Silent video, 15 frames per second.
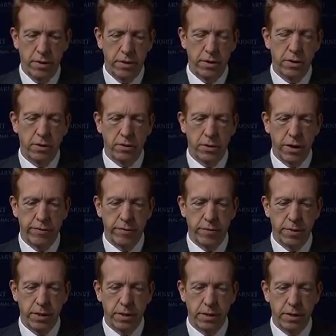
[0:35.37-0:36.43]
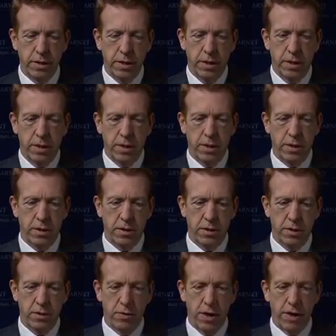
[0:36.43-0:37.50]
the old government.
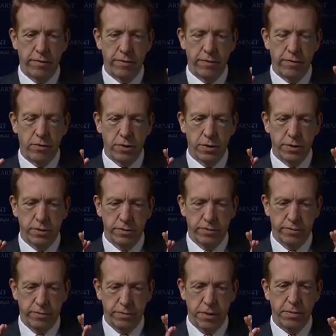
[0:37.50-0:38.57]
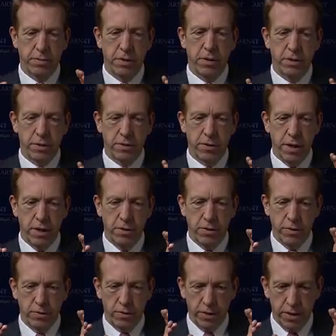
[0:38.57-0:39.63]
You have a force of people on the ground
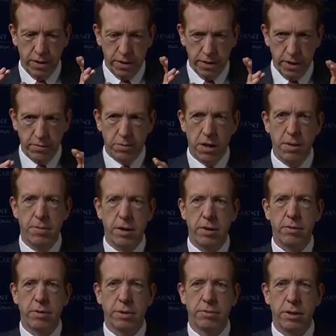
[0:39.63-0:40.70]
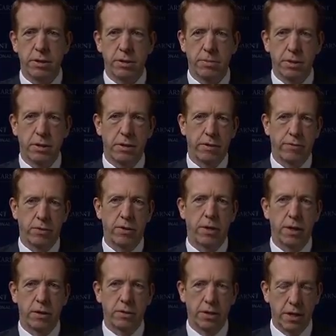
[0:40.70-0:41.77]
who are going to take primary responsibility for
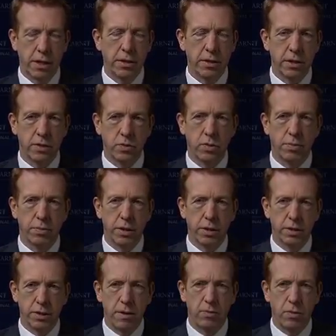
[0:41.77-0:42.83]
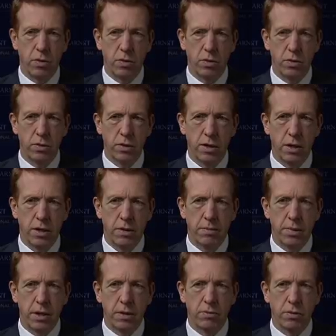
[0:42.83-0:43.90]
that. The United States will play some role,
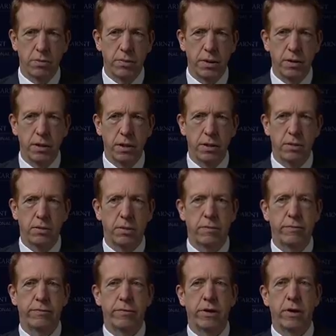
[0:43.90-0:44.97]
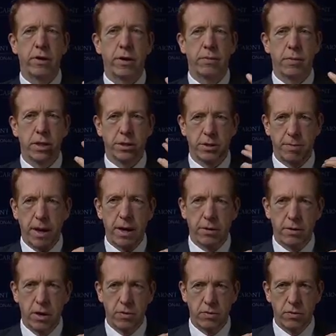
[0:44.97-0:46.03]
but it will be very much a
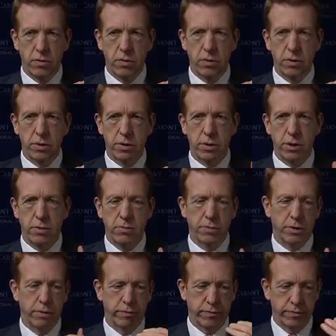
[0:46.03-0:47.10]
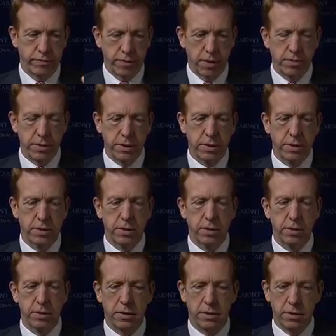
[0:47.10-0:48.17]
background role in terms of some
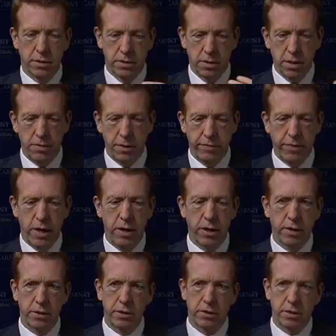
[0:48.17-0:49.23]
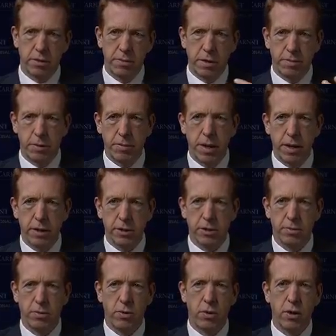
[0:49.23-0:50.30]
assistance, some advice, some diplomatic
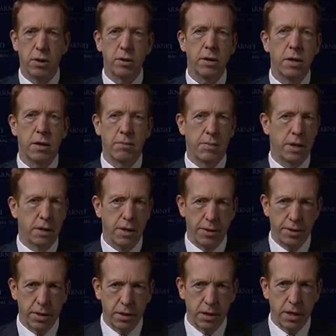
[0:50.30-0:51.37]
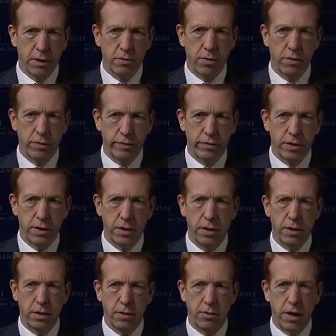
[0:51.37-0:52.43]
support, but nothing like what we've seen
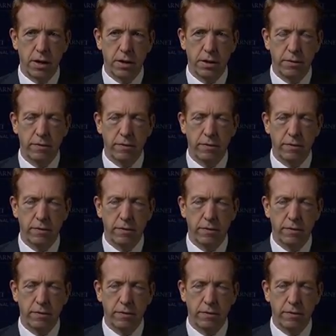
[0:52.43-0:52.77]
in Iraq and